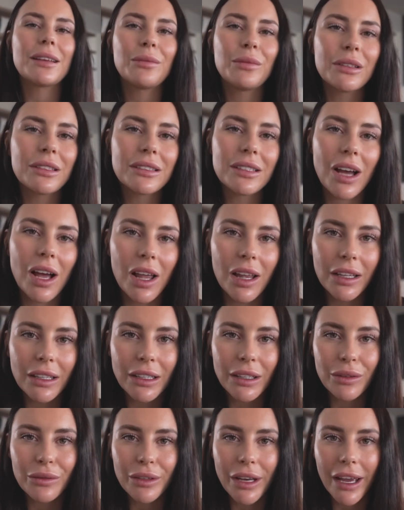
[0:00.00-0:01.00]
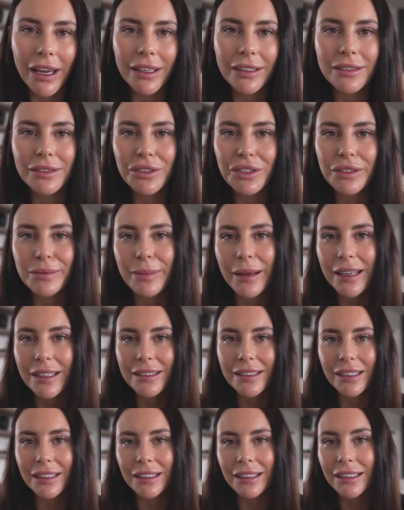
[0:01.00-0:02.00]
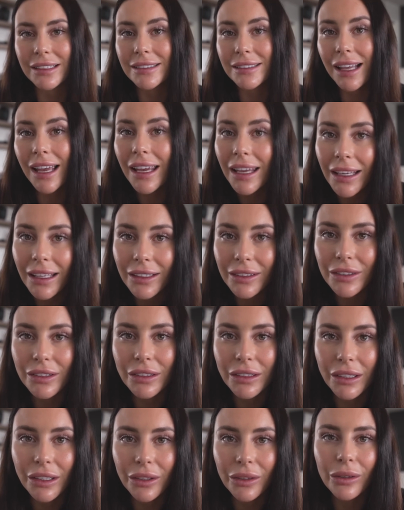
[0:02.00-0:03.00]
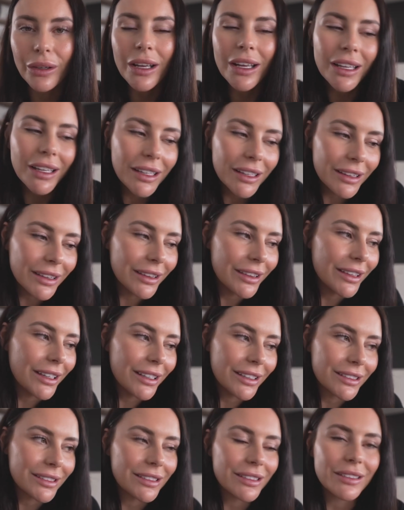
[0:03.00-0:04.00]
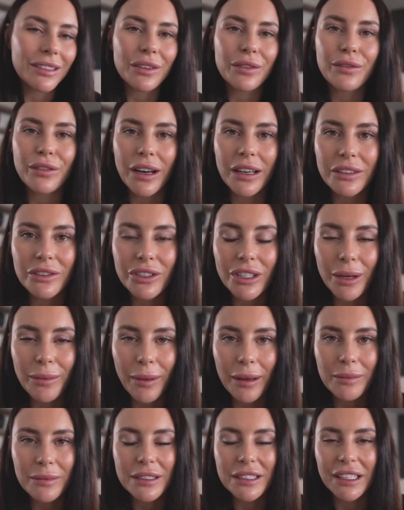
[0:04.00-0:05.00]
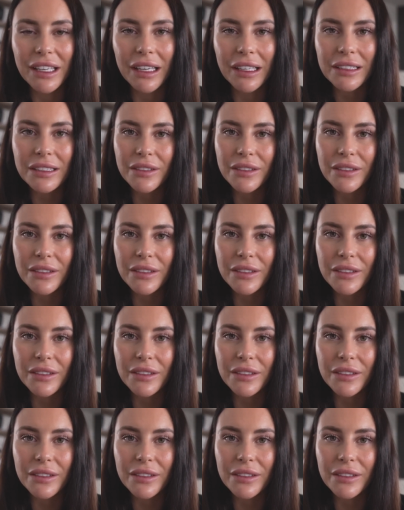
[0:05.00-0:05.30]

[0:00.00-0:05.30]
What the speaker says: someone's calling you nice, she's basically saying to you, this is a friendship I'm seeing